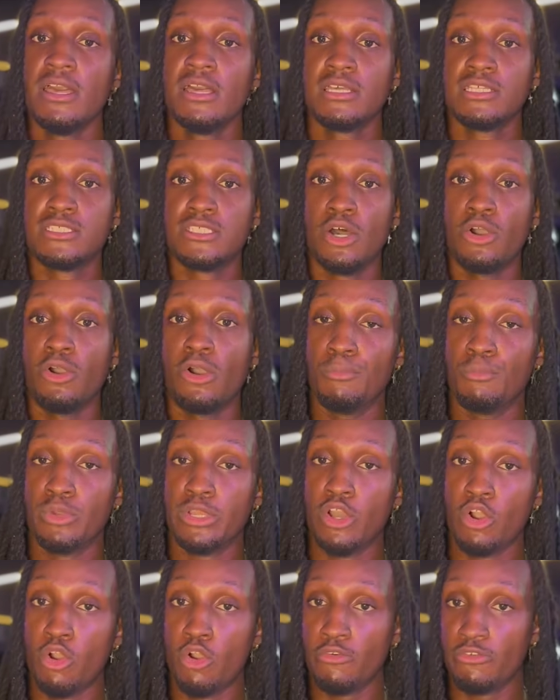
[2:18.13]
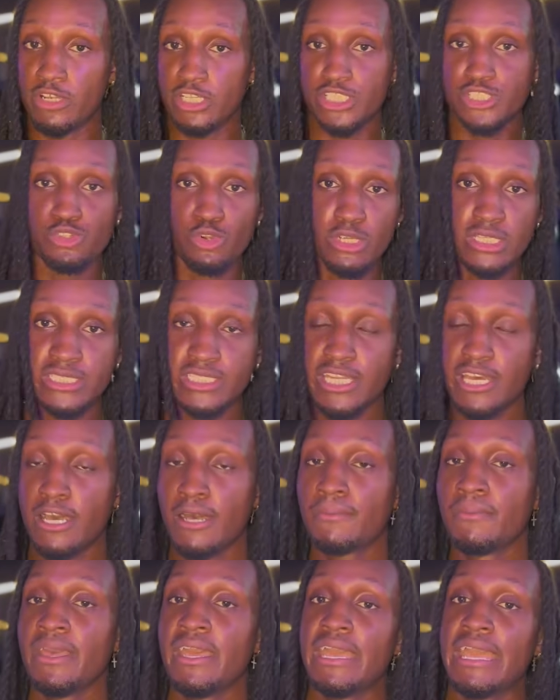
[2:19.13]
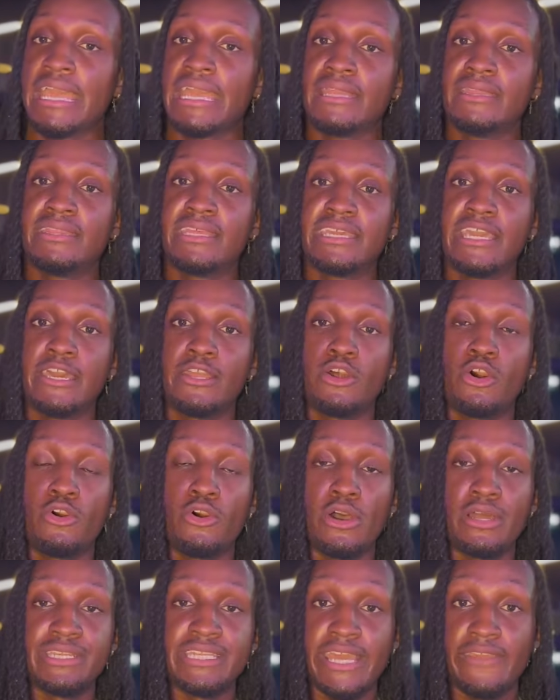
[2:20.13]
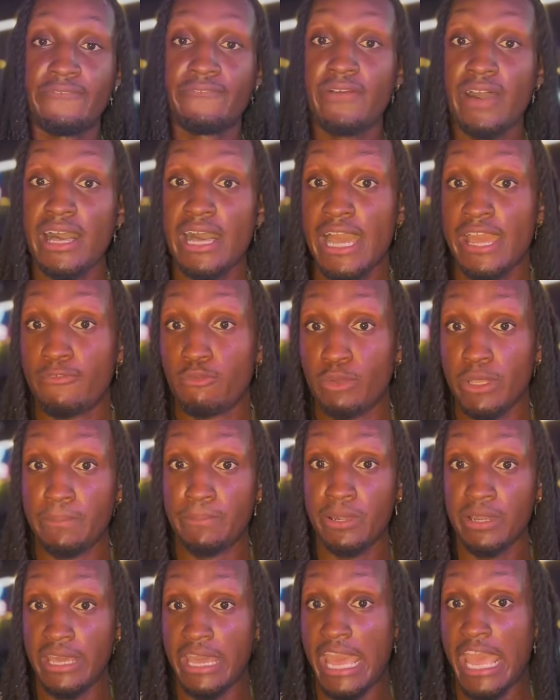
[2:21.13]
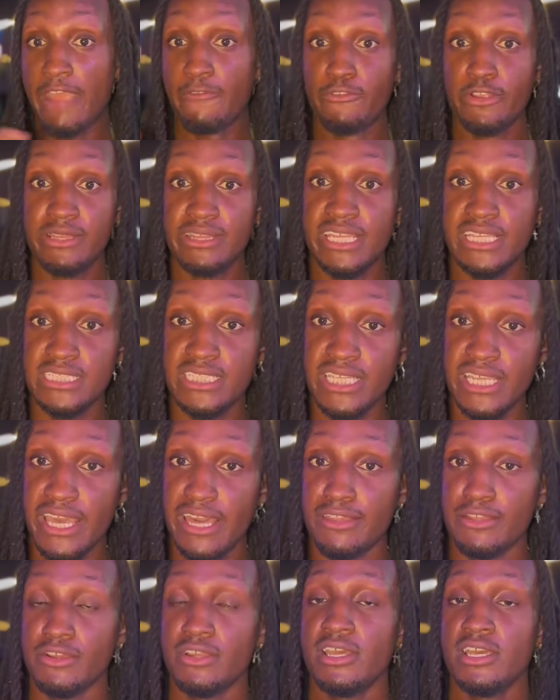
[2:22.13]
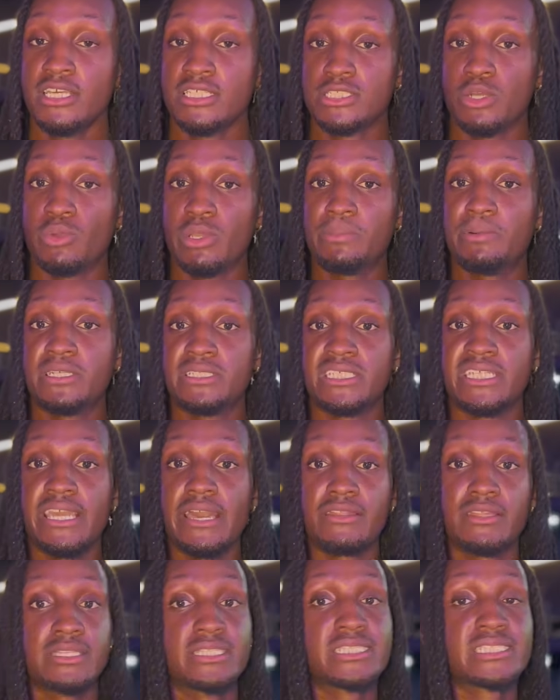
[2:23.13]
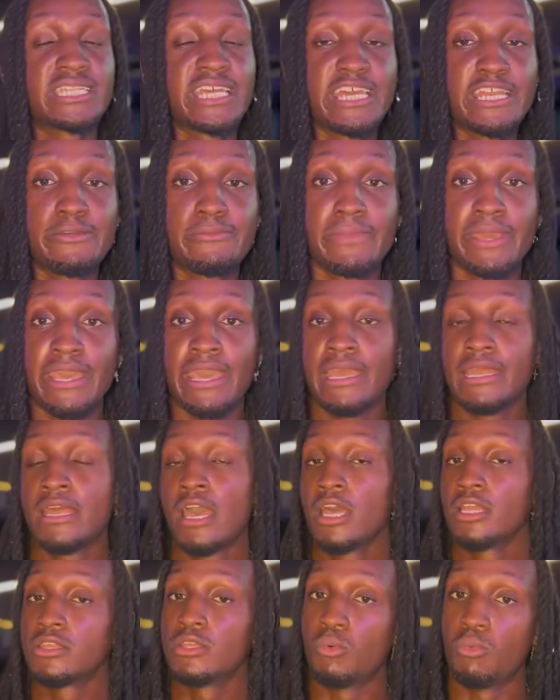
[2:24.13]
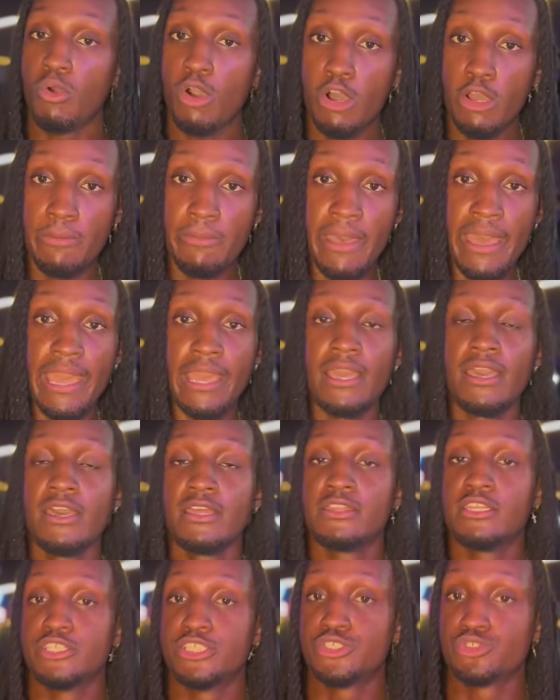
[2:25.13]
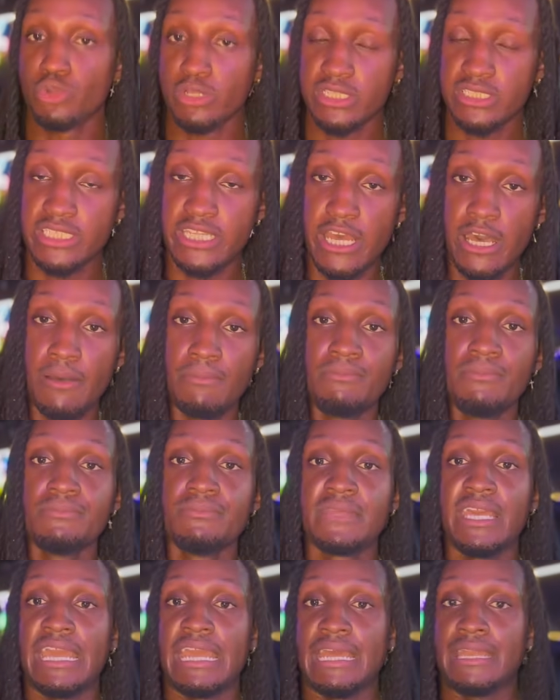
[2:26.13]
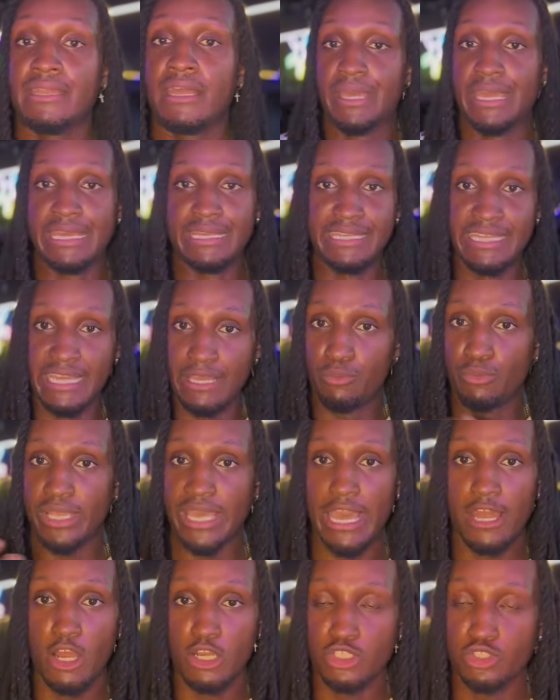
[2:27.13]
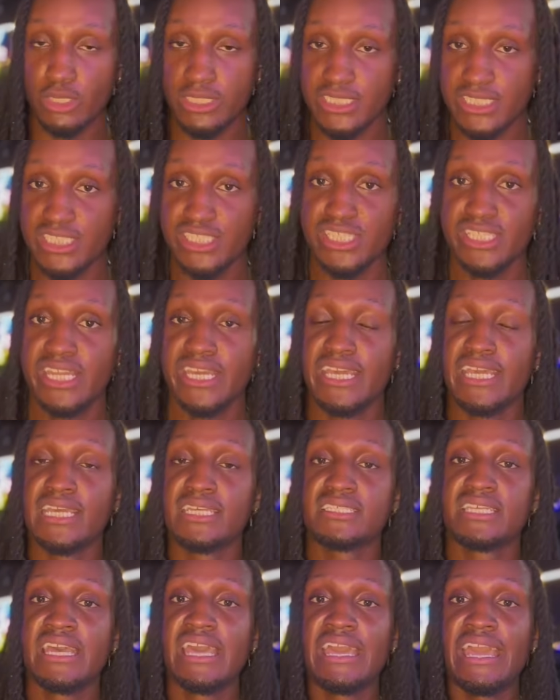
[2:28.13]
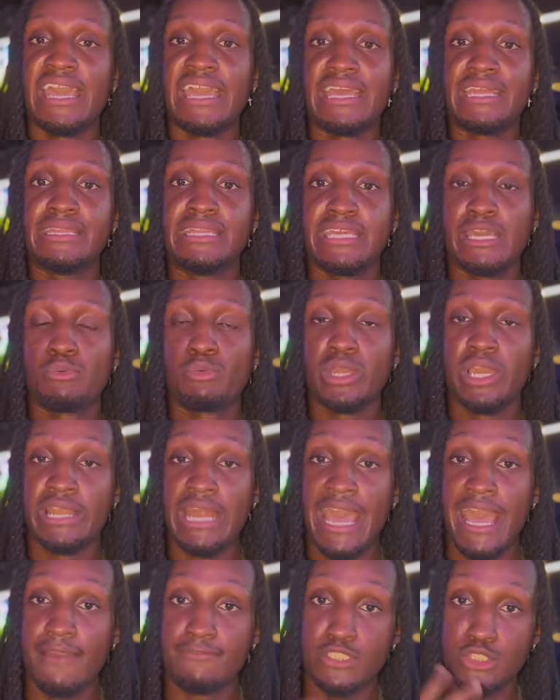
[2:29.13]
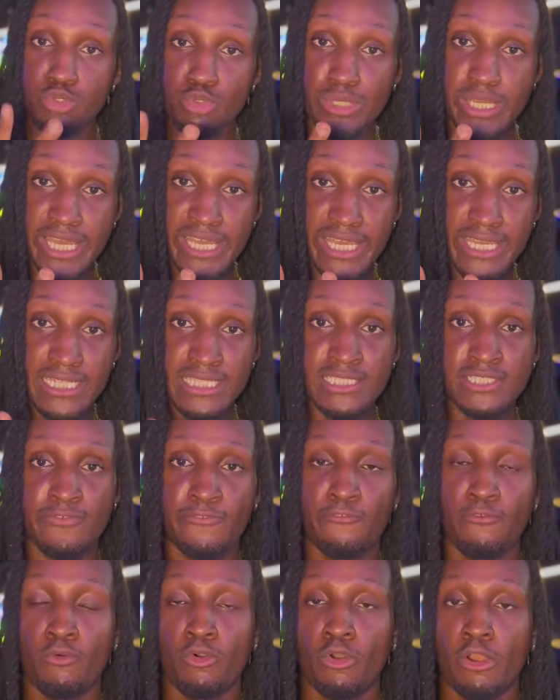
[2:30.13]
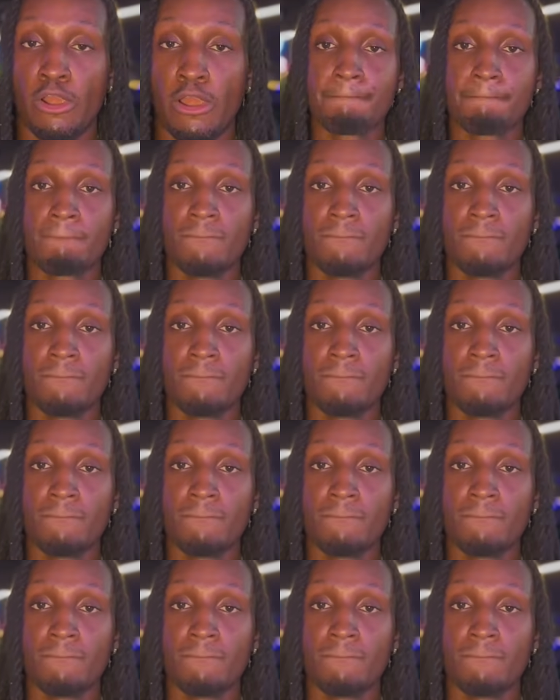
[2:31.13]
So we go over the short step, and then on day 5, we put everything together. So we put together the Stand Man, the walk back, the short step, and then we got our transition days, and then we're gonna have 2 days for